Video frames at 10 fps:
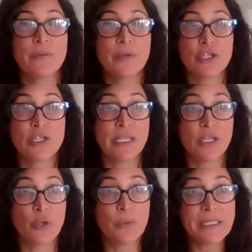Commercial
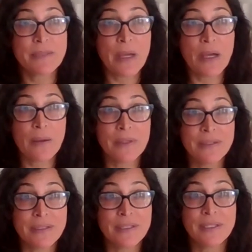Economic Department.